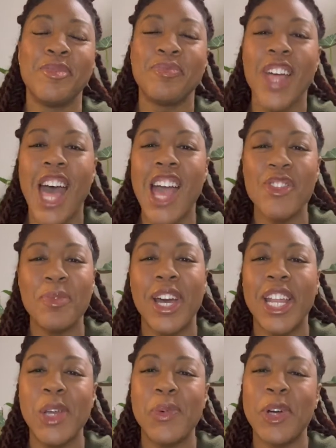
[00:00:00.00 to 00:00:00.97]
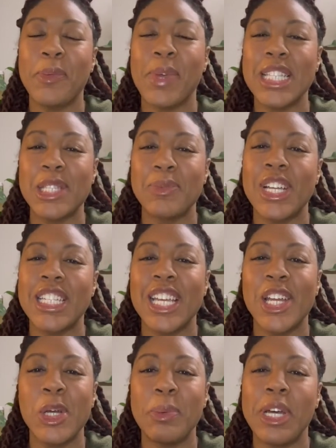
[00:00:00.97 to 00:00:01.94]
Hi everybody, welcome back to my
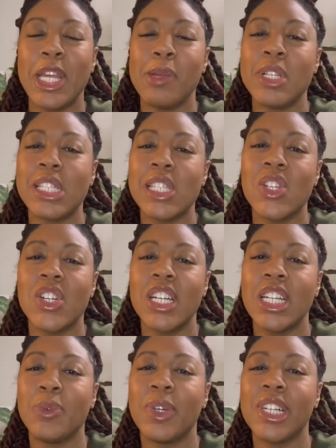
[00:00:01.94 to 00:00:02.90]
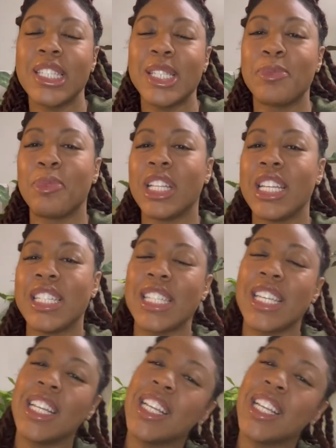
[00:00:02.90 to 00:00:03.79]
channel. My name is Lauren and welcome to Plants and